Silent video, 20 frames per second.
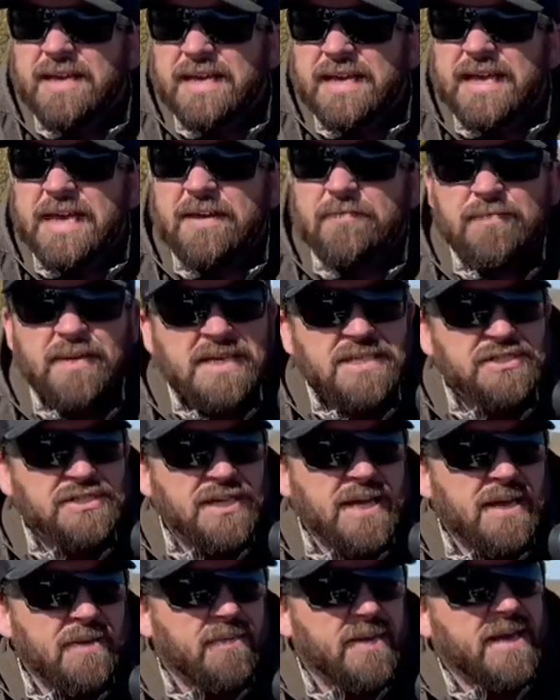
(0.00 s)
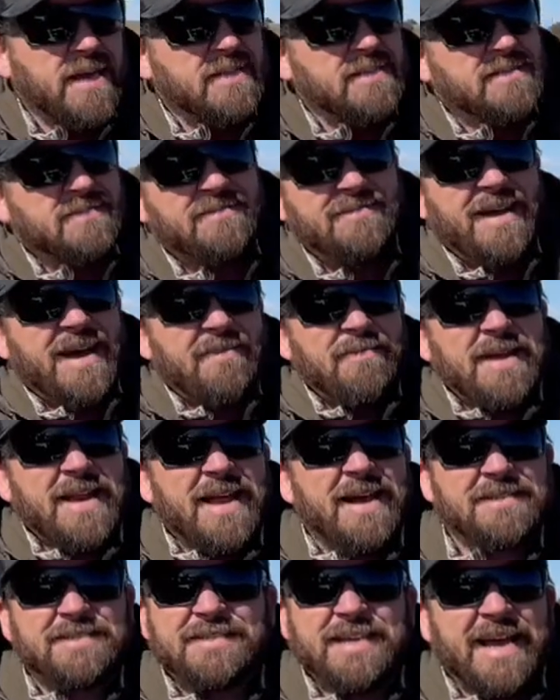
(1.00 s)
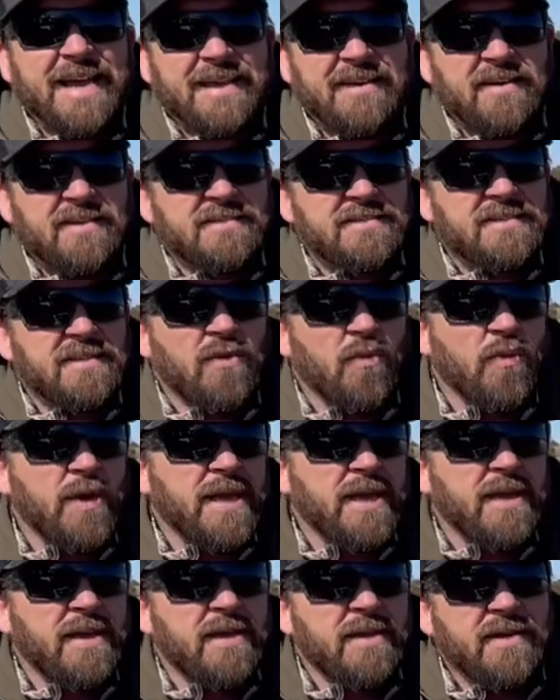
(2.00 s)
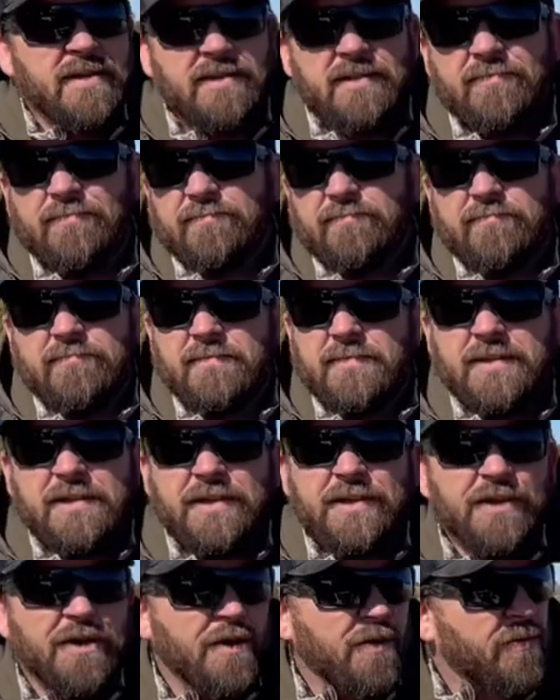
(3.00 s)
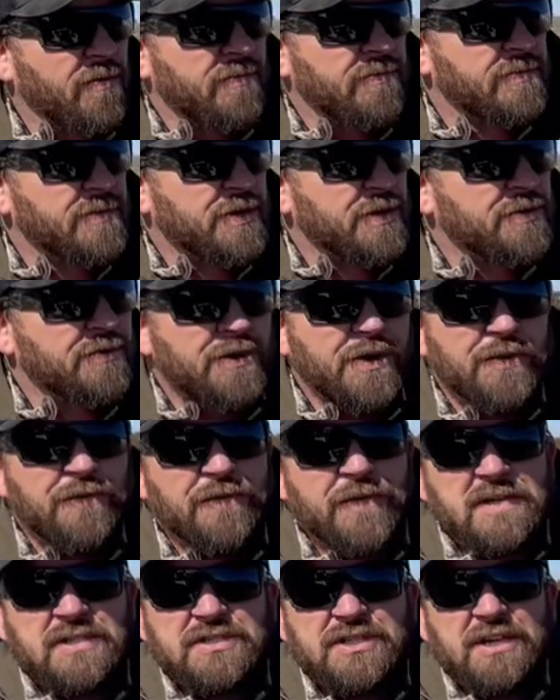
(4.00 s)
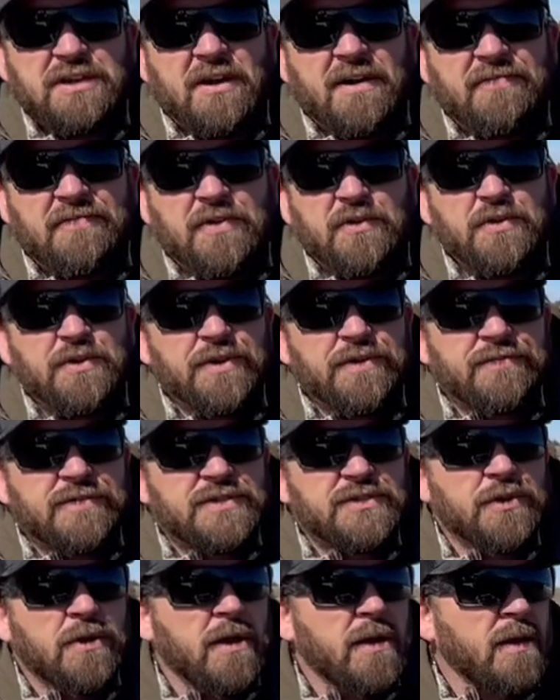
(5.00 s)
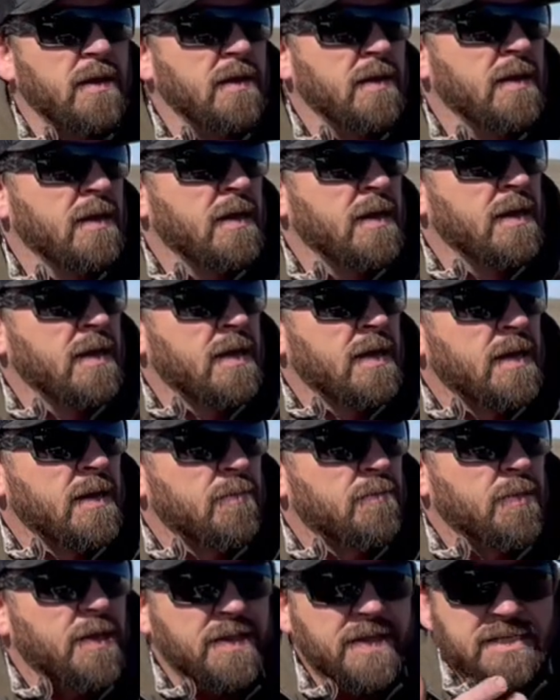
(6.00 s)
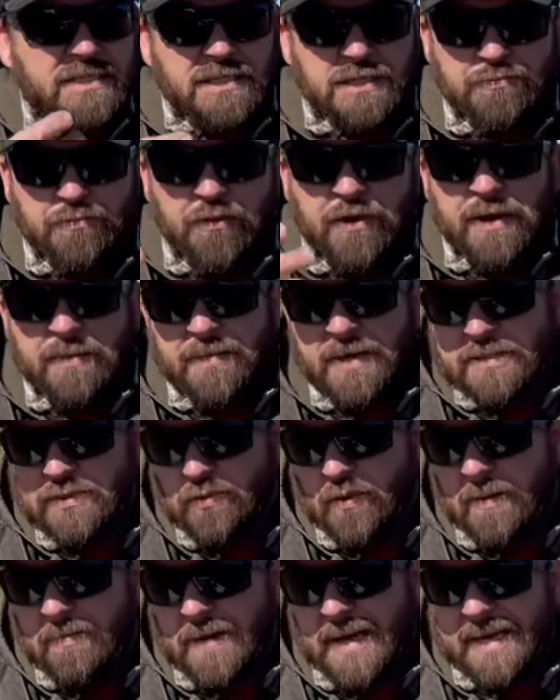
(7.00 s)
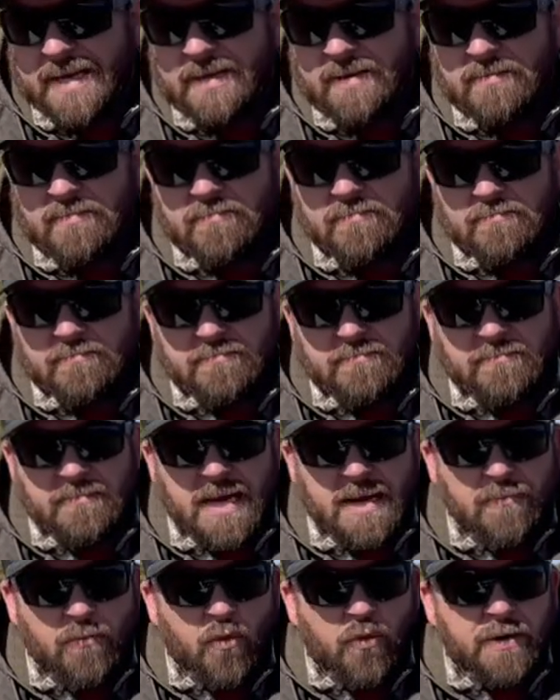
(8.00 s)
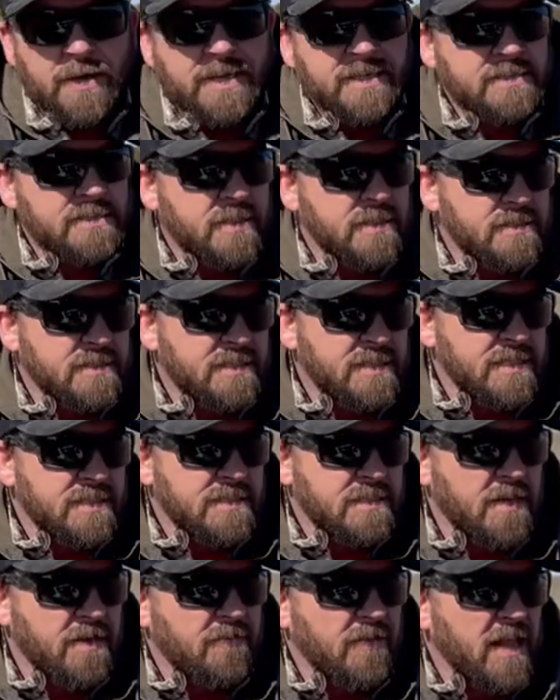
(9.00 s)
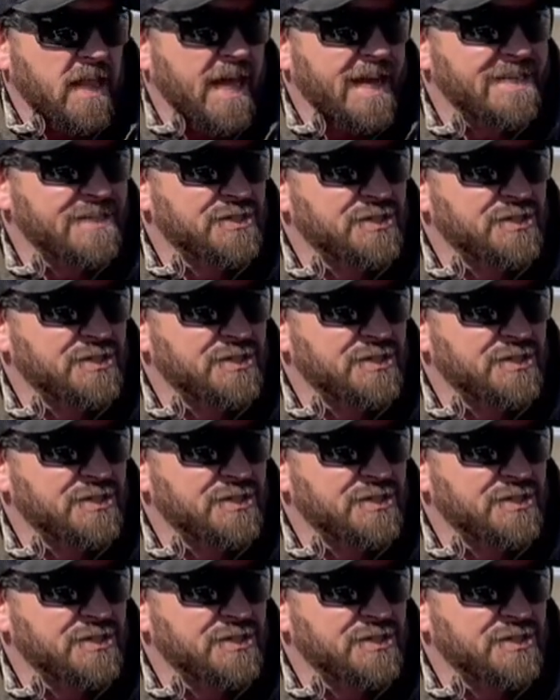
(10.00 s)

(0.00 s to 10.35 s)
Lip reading: give me shit because, I mean, I'll sight guns in the wind and, you know, do goofy shit off the hood of a truck. But this is pretty much what my mornings consist of. I like